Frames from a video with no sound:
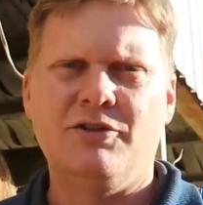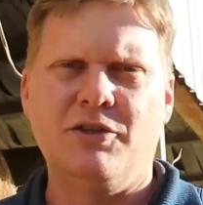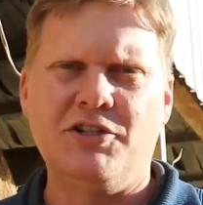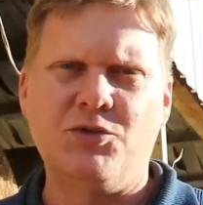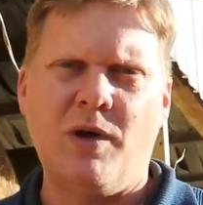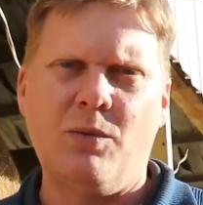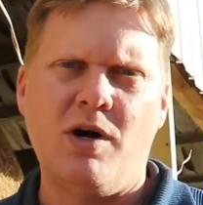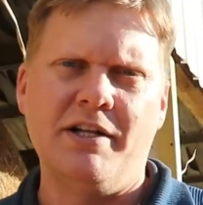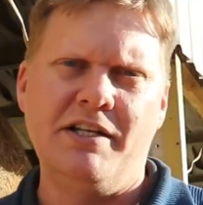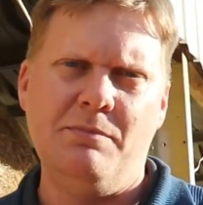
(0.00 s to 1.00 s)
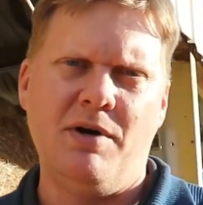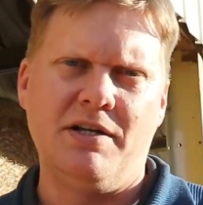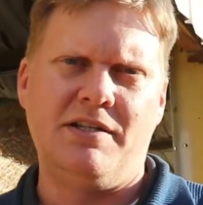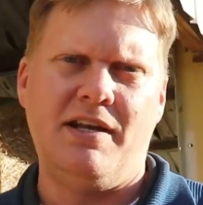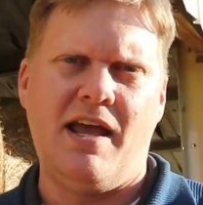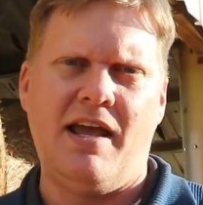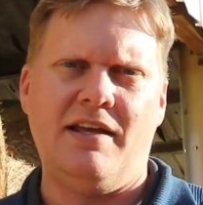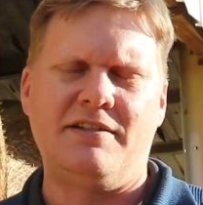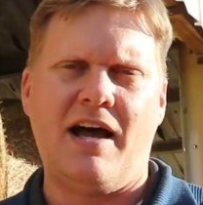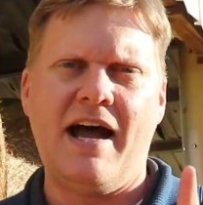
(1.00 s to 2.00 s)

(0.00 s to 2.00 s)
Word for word: So this is what I want to debunk today is